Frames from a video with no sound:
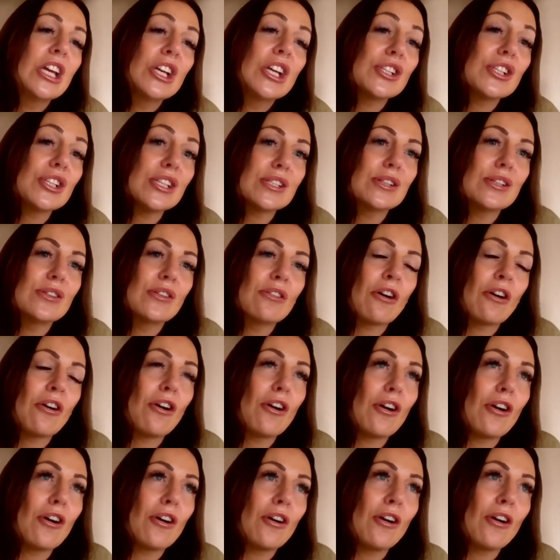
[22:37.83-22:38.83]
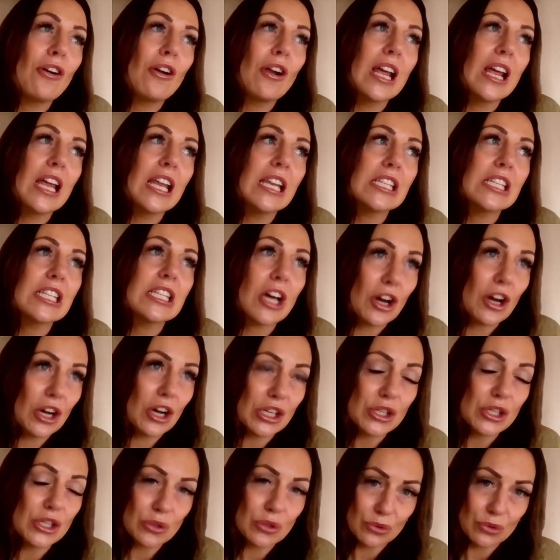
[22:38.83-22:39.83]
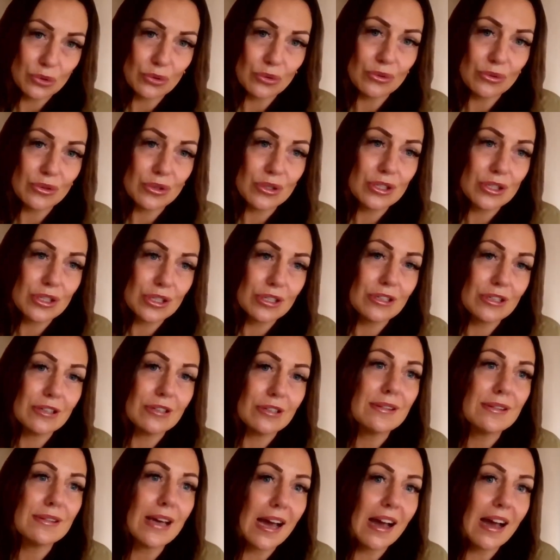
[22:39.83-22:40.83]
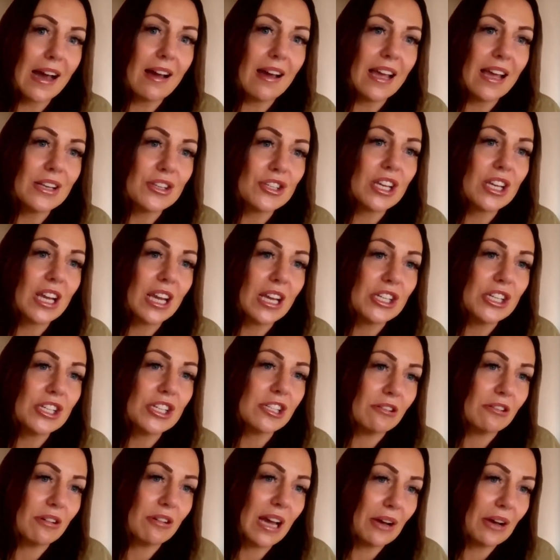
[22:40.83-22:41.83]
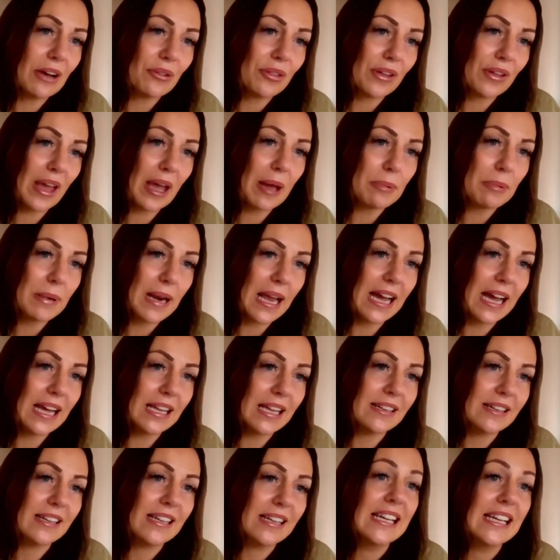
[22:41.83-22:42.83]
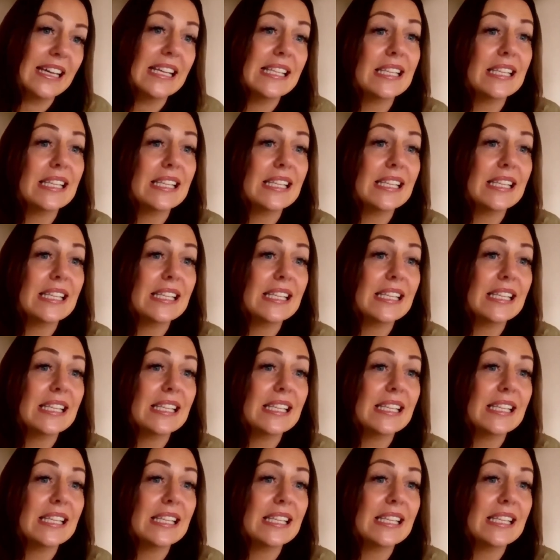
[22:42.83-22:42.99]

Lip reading: she's not entitled to that educational healthcare plan.